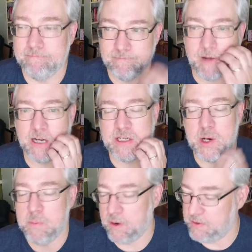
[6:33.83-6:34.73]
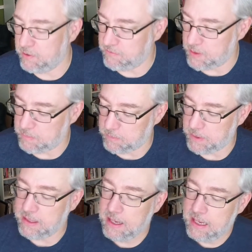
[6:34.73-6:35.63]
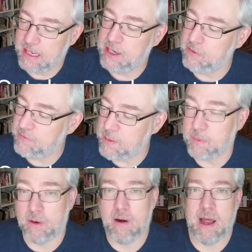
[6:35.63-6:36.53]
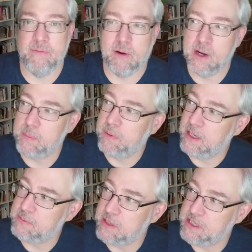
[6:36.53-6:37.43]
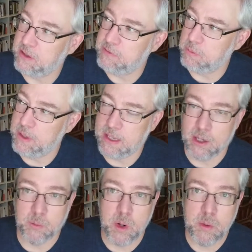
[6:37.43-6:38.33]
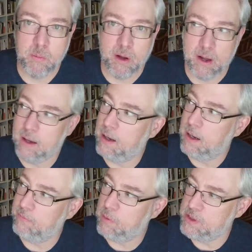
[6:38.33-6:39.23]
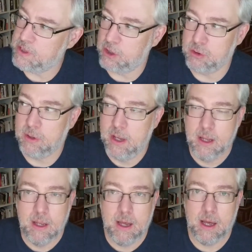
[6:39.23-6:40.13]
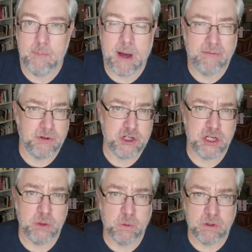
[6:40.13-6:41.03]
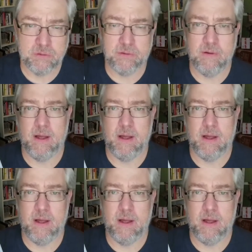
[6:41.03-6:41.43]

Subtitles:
October and November. But in November, I've already pledged myself to read A Room of One's Own by Virginia Woolf.